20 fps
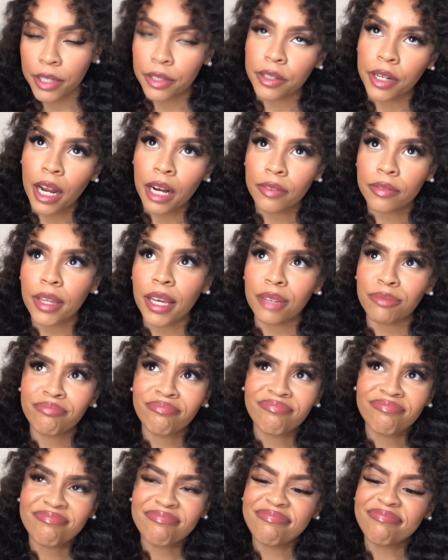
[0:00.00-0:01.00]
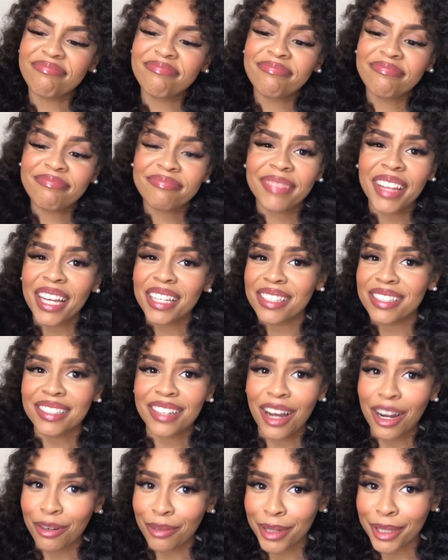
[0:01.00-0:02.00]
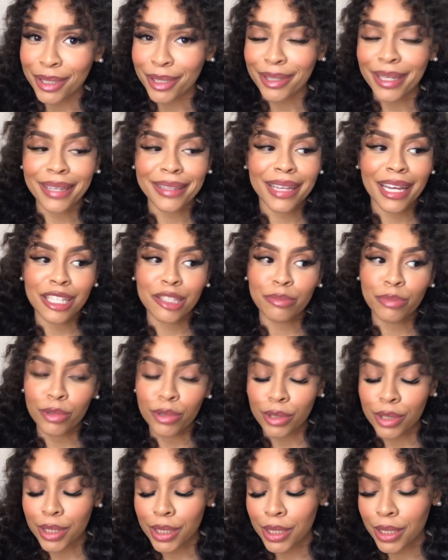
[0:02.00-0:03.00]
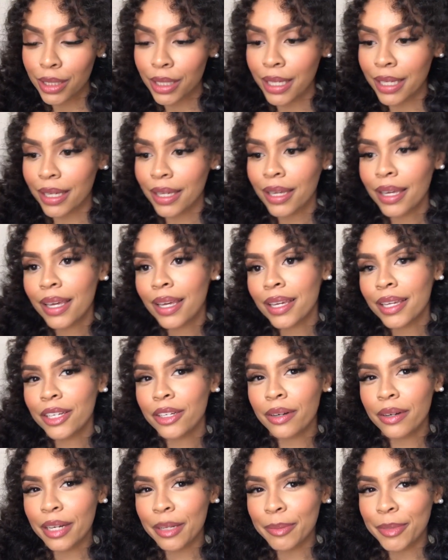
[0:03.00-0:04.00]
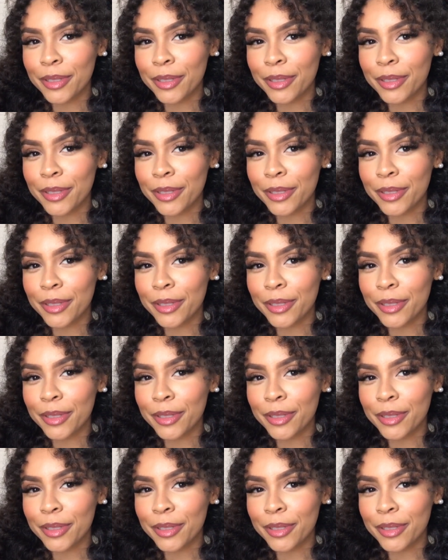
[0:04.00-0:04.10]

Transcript: You're kind of like, mm, that's not real, like, that's bullshit, like, you know what I